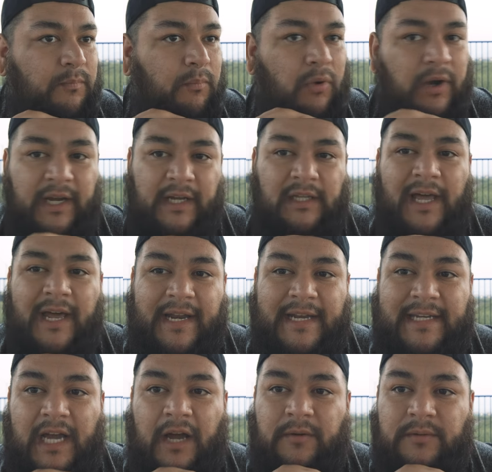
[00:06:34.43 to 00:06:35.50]
bring a lot
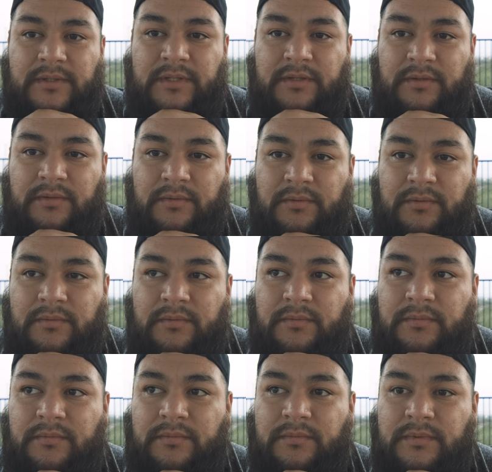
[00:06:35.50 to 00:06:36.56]
of doubt
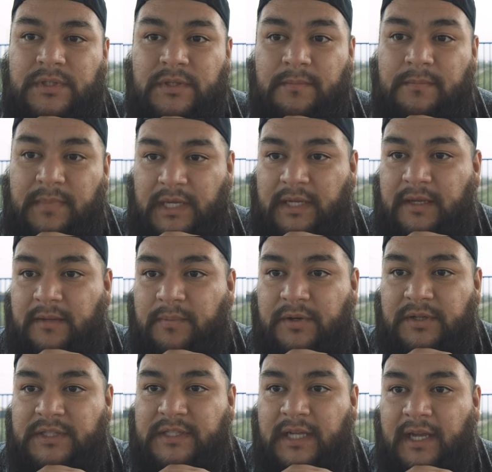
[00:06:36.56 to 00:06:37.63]
to me
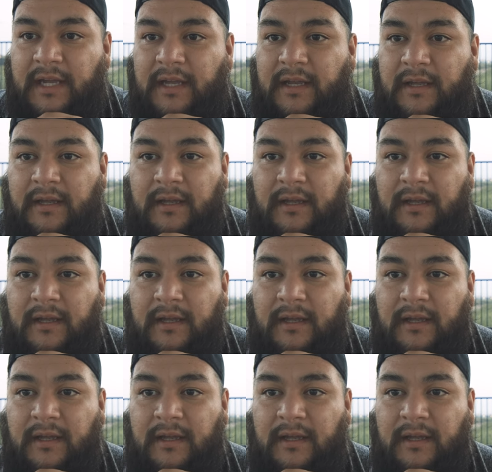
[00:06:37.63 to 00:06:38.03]
per se.